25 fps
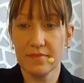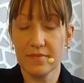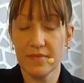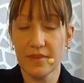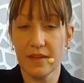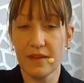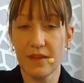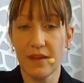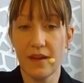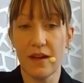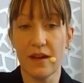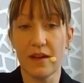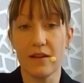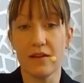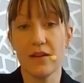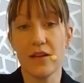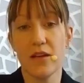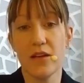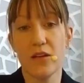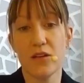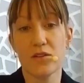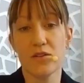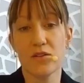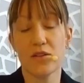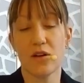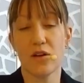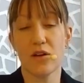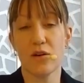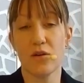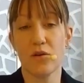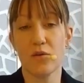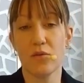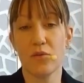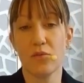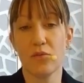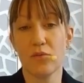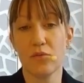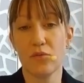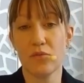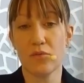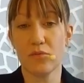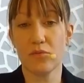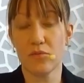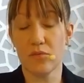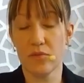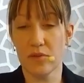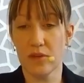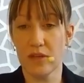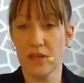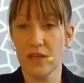Yeah. So
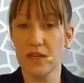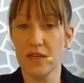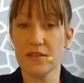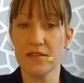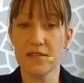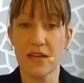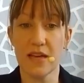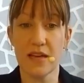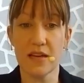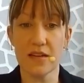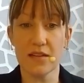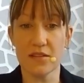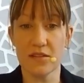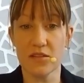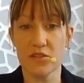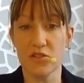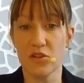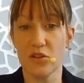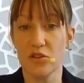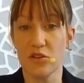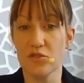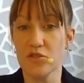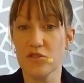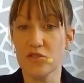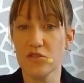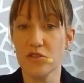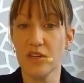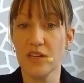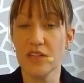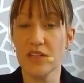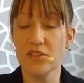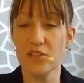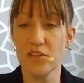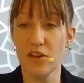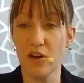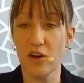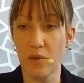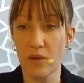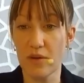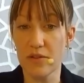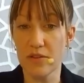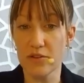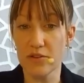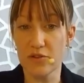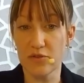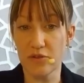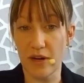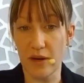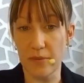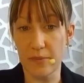he says the children should get to go on the
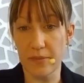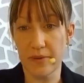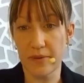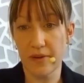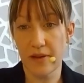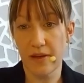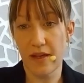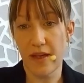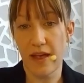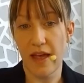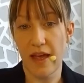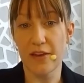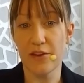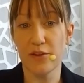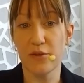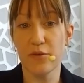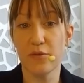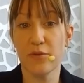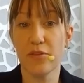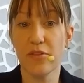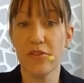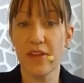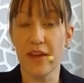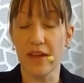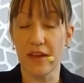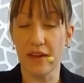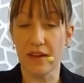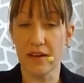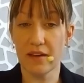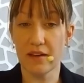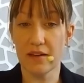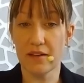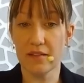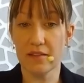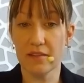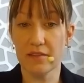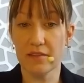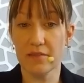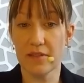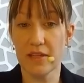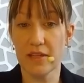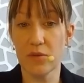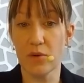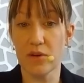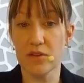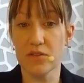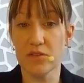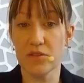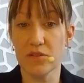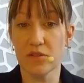trip. And you think he
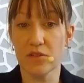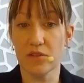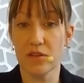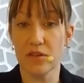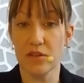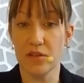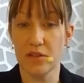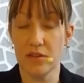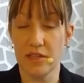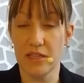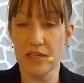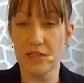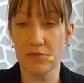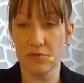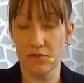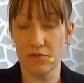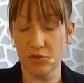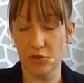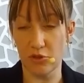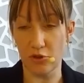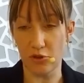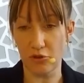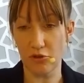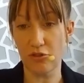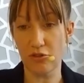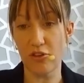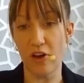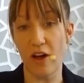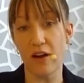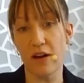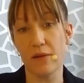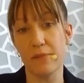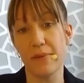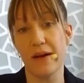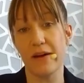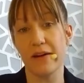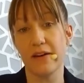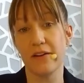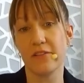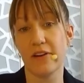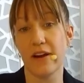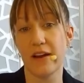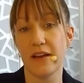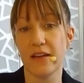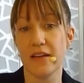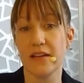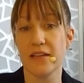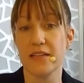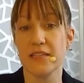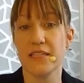wants to, your thought about it,
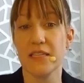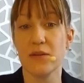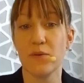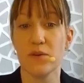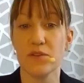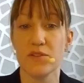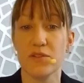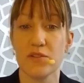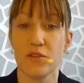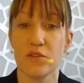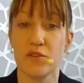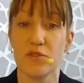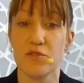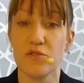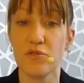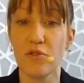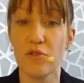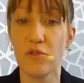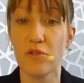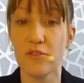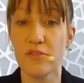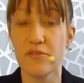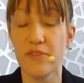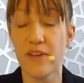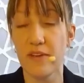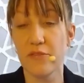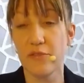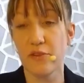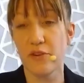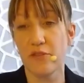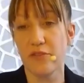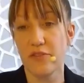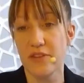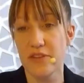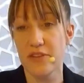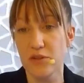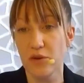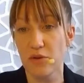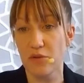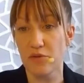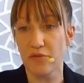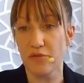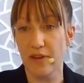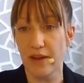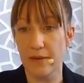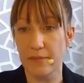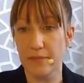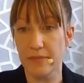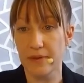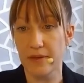right, is he wants to control in favor of his own
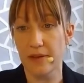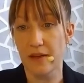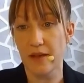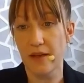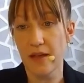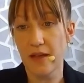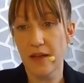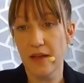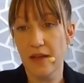family.